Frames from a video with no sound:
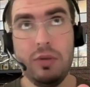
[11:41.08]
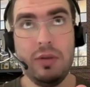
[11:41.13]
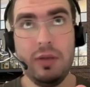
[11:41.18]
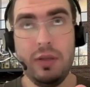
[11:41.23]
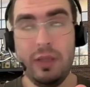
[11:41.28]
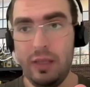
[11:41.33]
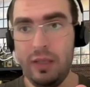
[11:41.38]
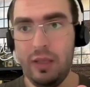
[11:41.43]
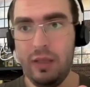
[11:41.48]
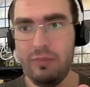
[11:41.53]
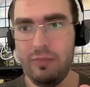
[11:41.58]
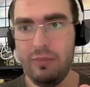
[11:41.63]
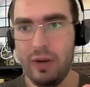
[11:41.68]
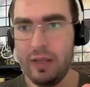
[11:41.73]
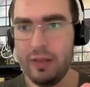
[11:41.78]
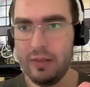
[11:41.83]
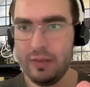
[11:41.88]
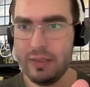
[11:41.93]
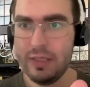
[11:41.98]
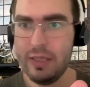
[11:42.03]
.ini
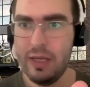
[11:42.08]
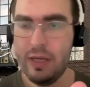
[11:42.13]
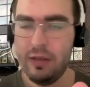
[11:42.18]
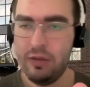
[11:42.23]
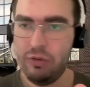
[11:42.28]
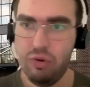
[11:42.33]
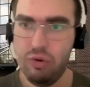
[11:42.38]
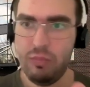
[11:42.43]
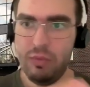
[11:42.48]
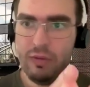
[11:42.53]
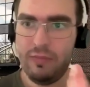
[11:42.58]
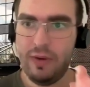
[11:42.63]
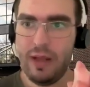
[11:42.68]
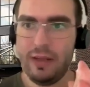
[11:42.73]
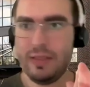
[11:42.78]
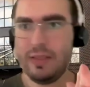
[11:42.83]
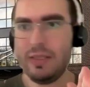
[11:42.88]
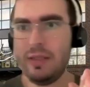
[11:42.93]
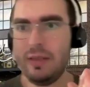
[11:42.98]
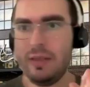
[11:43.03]
files, toml
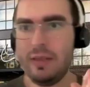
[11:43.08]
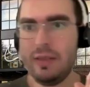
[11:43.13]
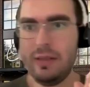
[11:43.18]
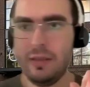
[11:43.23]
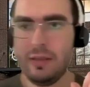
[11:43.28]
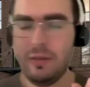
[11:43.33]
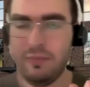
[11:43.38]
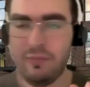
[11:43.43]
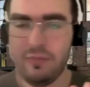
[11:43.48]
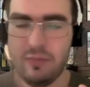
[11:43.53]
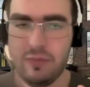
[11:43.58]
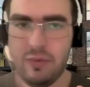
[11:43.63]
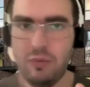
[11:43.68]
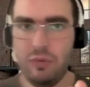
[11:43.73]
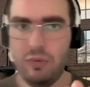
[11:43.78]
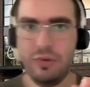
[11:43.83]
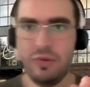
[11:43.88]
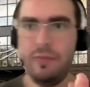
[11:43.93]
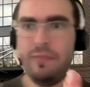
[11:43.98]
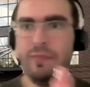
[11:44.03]
files
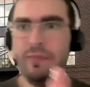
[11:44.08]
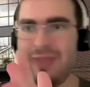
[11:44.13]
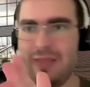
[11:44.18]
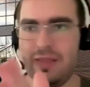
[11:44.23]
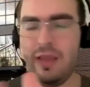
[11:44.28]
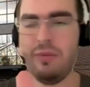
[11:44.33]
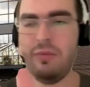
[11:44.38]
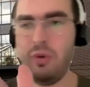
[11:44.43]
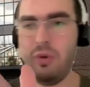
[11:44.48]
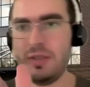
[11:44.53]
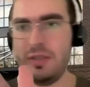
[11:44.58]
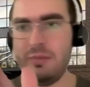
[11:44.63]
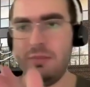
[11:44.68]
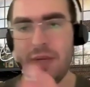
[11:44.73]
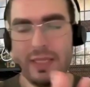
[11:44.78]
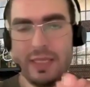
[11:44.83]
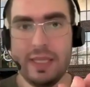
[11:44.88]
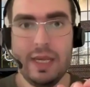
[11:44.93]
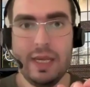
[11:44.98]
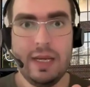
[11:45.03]
also, they work the
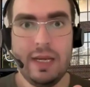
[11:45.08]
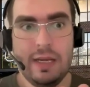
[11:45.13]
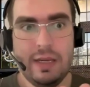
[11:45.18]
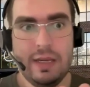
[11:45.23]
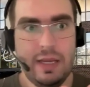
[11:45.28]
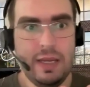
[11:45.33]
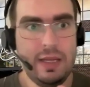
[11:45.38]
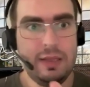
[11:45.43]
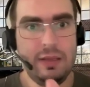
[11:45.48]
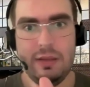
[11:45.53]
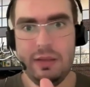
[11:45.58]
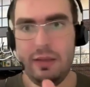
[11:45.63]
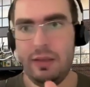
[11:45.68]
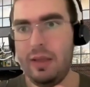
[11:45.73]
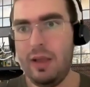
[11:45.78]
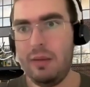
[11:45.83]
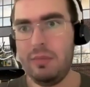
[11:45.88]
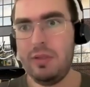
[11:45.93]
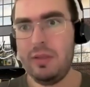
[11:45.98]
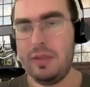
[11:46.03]
best. And
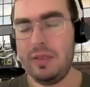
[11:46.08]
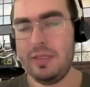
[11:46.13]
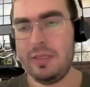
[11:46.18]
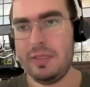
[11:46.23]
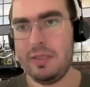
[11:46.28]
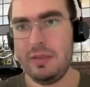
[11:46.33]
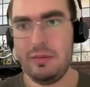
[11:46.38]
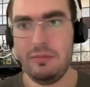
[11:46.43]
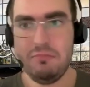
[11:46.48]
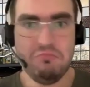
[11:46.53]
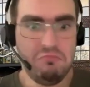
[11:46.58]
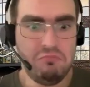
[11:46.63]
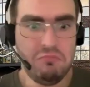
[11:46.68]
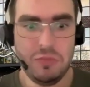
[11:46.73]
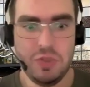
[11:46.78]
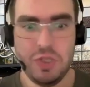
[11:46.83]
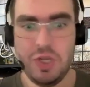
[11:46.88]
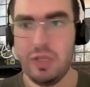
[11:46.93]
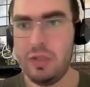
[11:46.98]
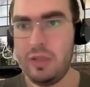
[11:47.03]
YAML is
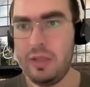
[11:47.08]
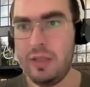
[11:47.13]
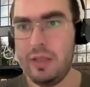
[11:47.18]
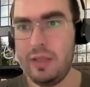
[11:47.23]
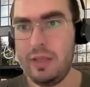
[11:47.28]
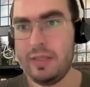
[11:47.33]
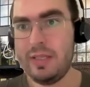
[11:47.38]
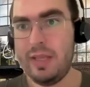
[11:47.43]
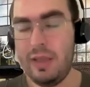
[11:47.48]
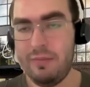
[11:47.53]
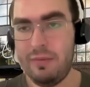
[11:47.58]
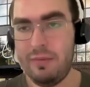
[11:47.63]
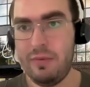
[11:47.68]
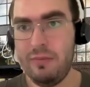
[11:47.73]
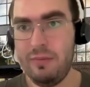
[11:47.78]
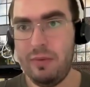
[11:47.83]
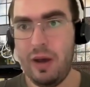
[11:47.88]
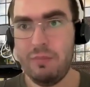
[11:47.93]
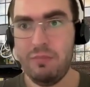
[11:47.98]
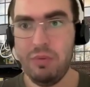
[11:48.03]
generally safe
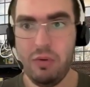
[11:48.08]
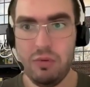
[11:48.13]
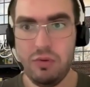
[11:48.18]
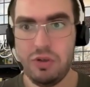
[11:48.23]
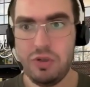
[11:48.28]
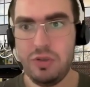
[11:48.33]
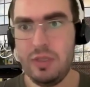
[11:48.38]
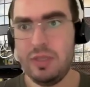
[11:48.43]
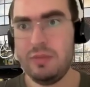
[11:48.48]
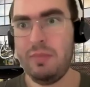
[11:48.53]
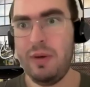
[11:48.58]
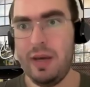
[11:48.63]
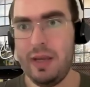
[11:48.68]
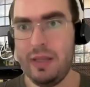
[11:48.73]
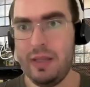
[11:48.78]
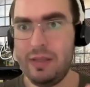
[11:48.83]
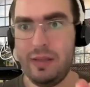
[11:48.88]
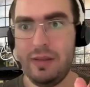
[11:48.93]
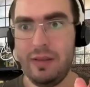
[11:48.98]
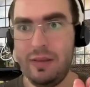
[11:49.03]
approach,
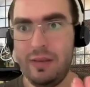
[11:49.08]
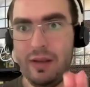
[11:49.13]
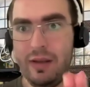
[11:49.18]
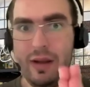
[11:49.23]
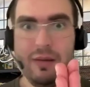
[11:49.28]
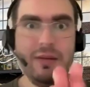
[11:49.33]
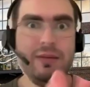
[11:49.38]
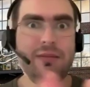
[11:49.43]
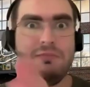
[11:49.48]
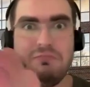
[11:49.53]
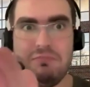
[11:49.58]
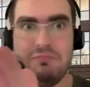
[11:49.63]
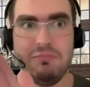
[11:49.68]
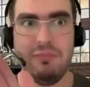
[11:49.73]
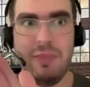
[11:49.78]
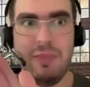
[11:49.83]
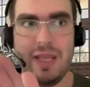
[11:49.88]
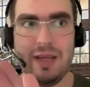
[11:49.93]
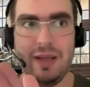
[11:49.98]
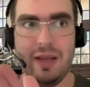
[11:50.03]
despite there are
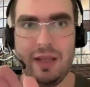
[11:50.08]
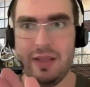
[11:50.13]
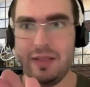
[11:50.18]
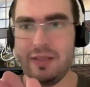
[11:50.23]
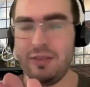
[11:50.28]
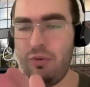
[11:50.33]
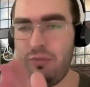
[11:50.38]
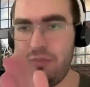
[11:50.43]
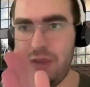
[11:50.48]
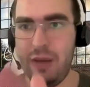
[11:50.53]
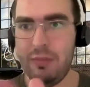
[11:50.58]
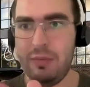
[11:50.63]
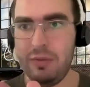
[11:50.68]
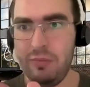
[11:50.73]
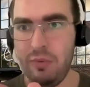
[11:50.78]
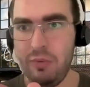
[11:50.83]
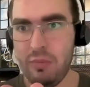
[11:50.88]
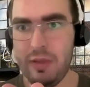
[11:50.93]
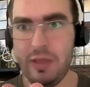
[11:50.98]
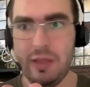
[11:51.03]
many critics of YAML
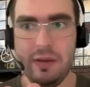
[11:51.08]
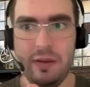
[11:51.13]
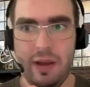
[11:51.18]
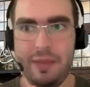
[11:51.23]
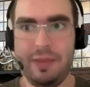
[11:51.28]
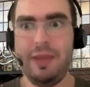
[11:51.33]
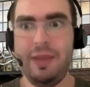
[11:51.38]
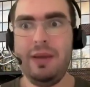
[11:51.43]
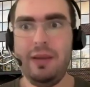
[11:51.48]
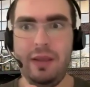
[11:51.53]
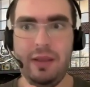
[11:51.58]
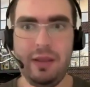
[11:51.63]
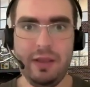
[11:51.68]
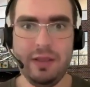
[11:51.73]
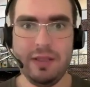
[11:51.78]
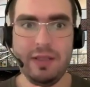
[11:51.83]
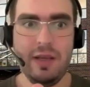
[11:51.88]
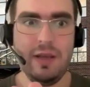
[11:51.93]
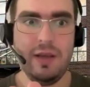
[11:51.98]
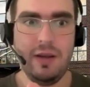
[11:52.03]
format. I think it
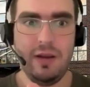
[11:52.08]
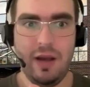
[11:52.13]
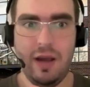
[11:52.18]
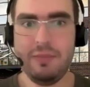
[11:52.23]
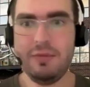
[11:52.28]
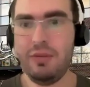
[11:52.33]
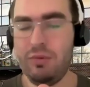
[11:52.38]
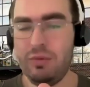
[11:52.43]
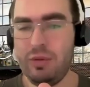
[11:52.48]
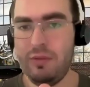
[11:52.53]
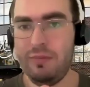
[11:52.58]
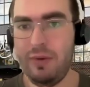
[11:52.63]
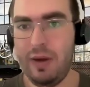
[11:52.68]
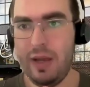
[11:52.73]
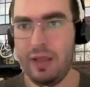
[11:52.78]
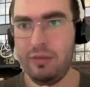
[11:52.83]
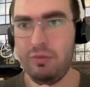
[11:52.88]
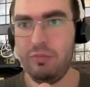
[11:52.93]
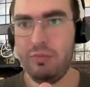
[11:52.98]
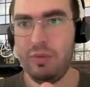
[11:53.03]
is absolutely
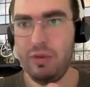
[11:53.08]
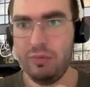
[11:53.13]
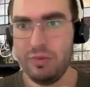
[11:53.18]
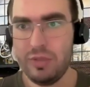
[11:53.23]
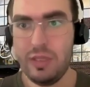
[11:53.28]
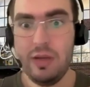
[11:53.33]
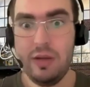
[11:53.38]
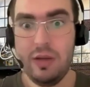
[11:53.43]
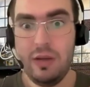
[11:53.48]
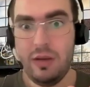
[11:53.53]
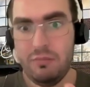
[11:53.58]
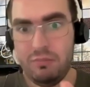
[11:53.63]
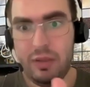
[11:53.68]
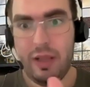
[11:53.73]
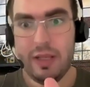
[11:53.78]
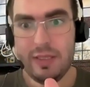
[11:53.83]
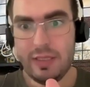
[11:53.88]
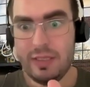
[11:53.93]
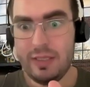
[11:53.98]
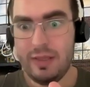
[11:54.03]
fine to be used.
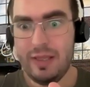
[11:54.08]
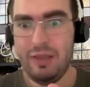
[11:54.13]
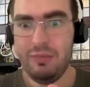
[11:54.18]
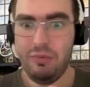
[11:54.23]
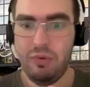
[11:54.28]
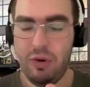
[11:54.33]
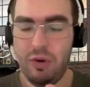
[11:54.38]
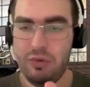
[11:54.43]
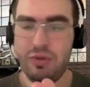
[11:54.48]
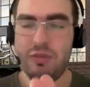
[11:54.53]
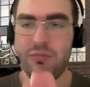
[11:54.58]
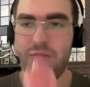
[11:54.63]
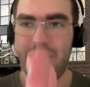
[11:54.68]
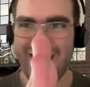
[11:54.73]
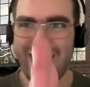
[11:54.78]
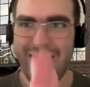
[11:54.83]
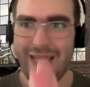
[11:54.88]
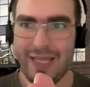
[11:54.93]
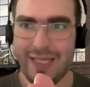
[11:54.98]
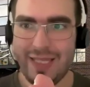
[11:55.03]
Plus, if you are using
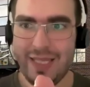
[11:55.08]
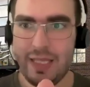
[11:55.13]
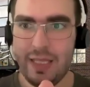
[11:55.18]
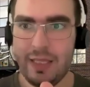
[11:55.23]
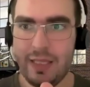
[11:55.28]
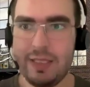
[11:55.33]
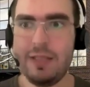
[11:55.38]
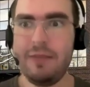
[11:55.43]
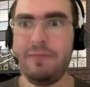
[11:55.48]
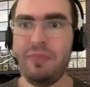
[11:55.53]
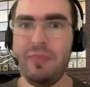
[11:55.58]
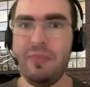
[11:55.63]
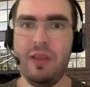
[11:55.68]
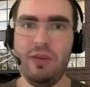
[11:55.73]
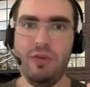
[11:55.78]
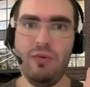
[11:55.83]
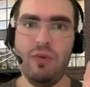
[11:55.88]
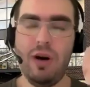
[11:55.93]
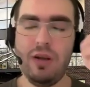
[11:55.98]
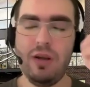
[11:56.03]
pydantic settings,
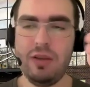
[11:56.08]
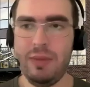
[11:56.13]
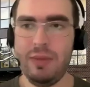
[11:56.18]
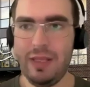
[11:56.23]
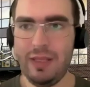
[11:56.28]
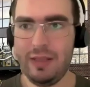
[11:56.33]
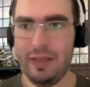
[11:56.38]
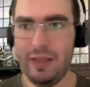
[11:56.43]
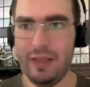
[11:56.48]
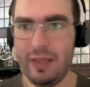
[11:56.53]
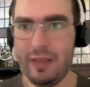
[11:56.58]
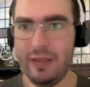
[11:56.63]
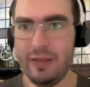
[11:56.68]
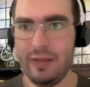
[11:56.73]
you are automatically